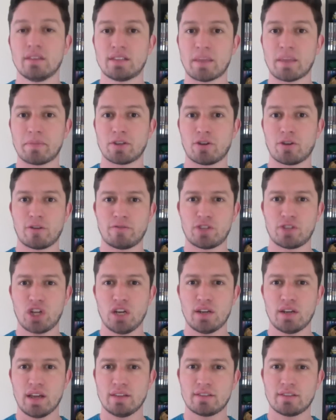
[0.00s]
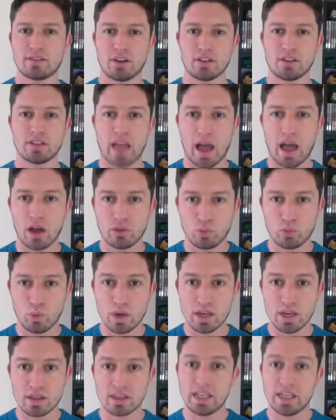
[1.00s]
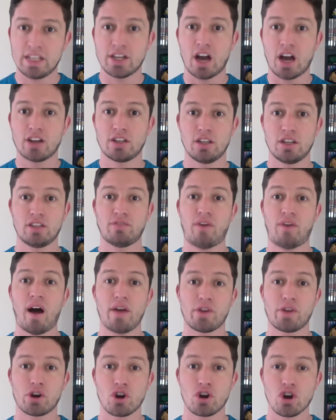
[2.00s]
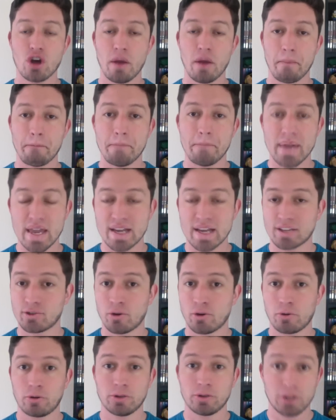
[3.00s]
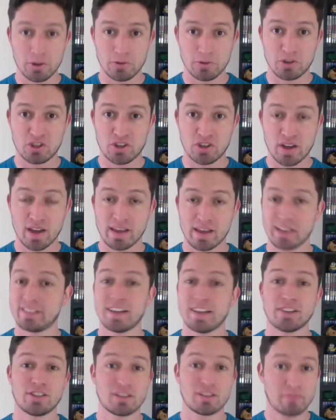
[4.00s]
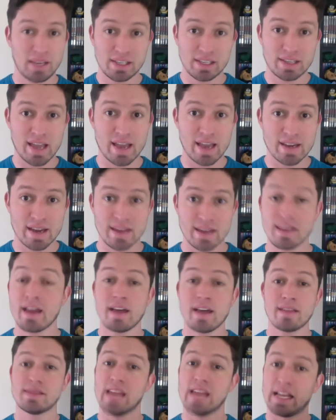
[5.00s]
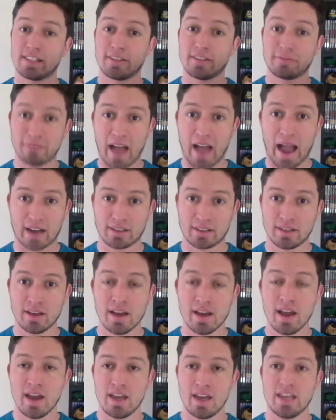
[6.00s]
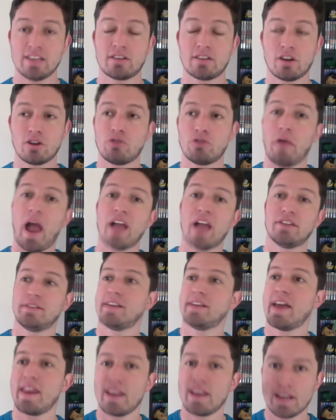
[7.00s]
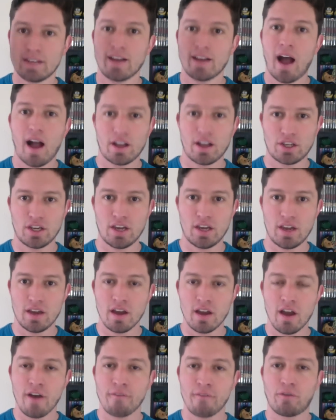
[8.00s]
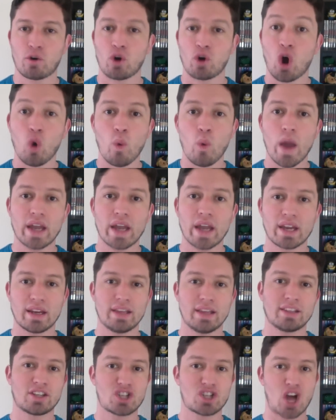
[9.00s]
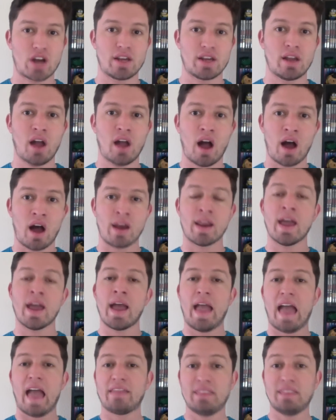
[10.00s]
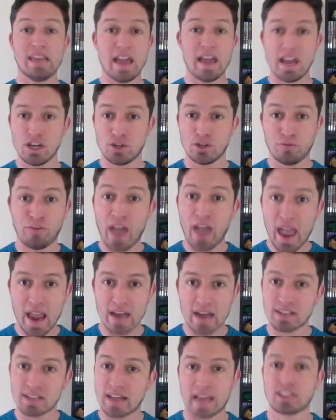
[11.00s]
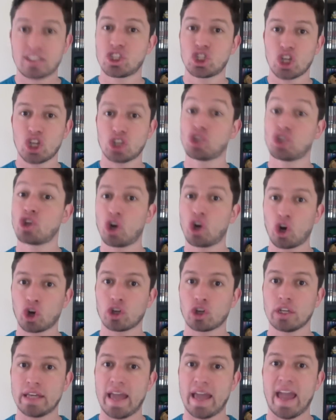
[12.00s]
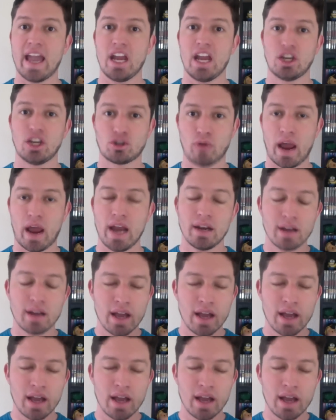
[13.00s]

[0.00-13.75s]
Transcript: This episode of Shinden starts out with Itachi's father being a total douche. That's not just me saying it, that's a fact. He's congratulating Itachi for awakening the Sharingan at the age of 8, at such an early age, right?